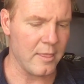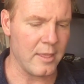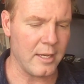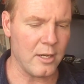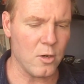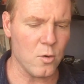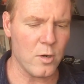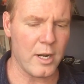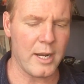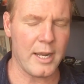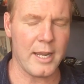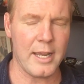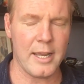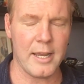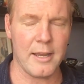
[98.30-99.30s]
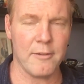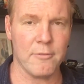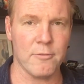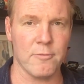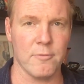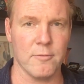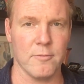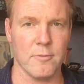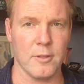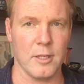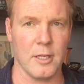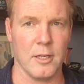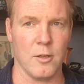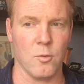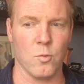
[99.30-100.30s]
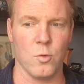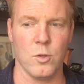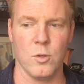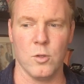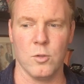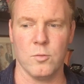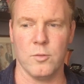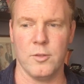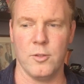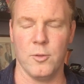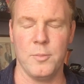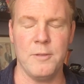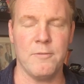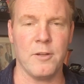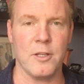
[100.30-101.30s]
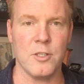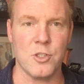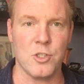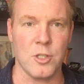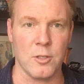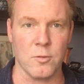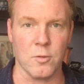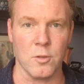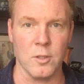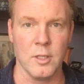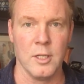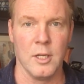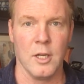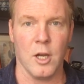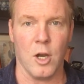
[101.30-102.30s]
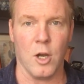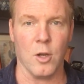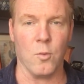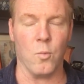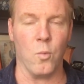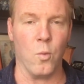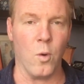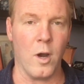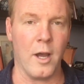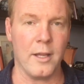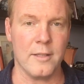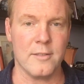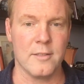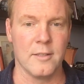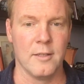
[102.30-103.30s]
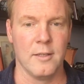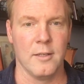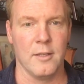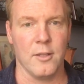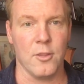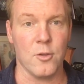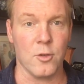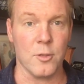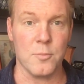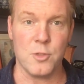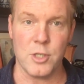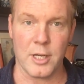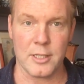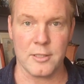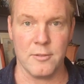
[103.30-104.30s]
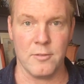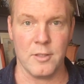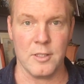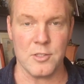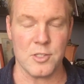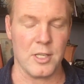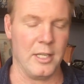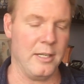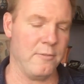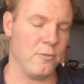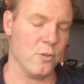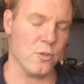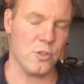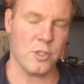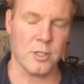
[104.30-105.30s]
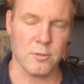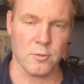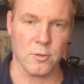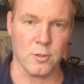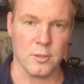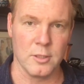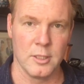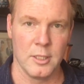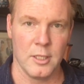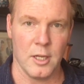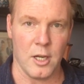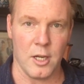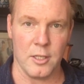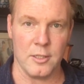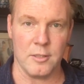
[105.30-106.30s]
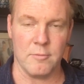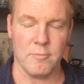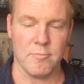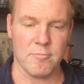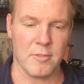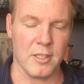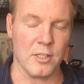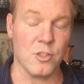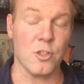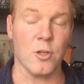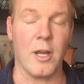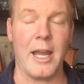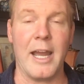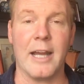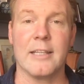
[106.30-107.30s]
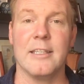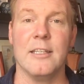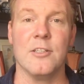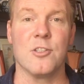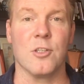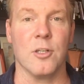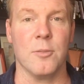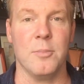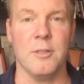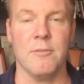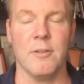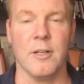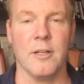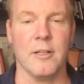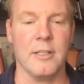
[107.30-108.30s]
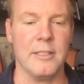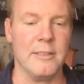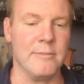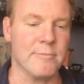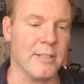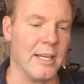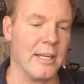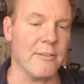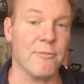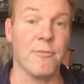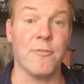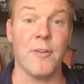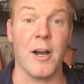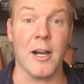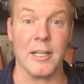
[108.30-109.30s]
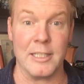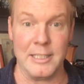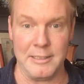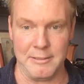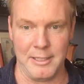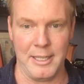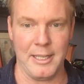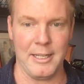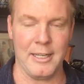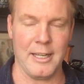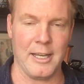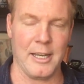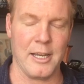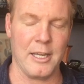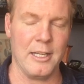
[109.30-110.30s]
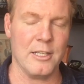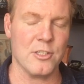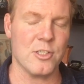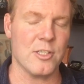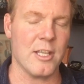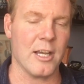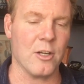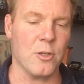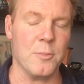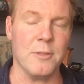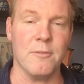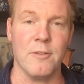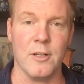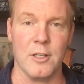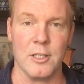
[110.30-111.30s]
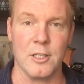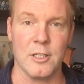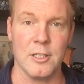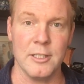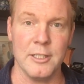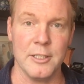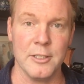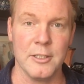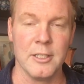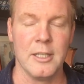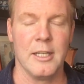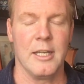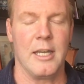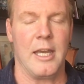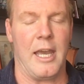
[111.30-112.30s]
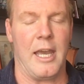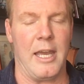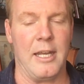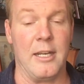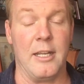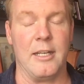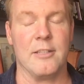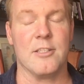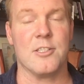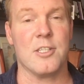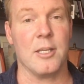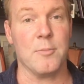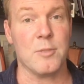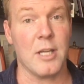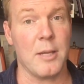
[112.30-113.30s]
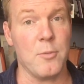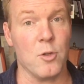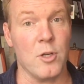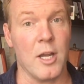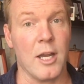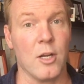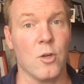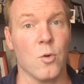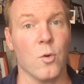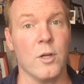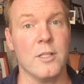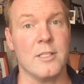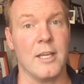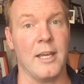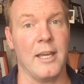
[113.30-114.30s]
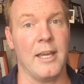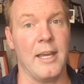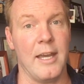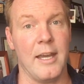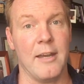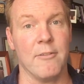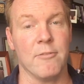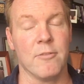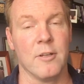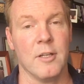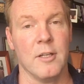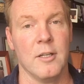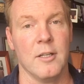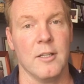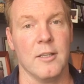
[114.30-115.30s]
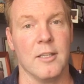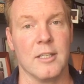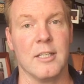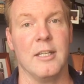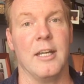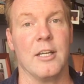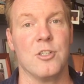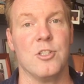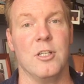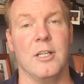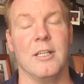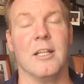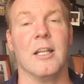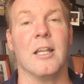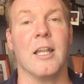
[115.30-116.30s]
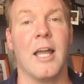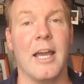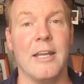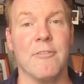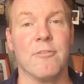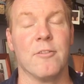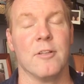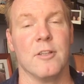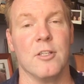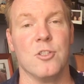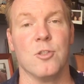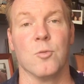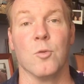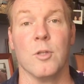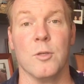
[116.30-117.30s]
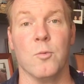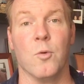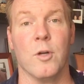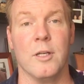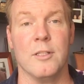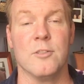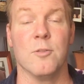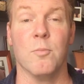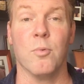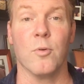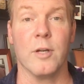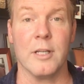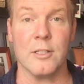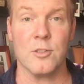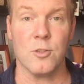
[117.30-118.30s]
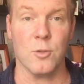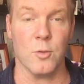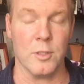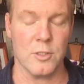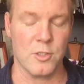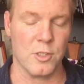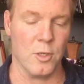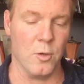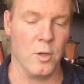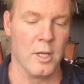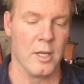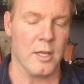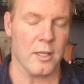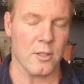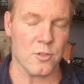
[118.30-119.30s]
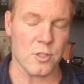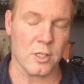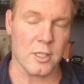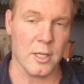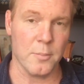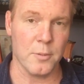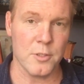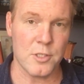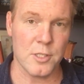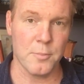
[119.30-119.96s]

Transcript: they don't have they'll be very general on what their objective is. And if you're general on things, your acting is going to be very kind of foggy, and it's not going to be very clear. And at the same time, you're not going to have the connection and the life that you're really wanting to bring to it. So there's a couple of